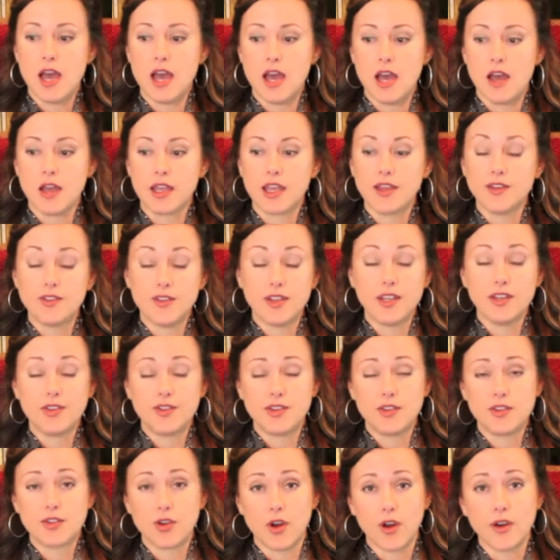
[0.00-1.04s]
because
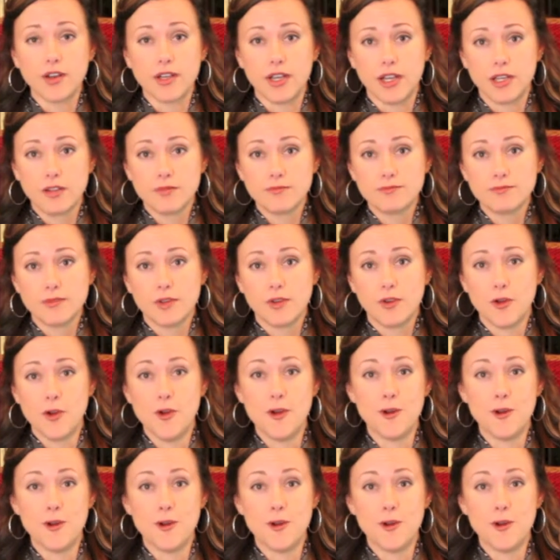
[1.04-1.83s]
it is disheartening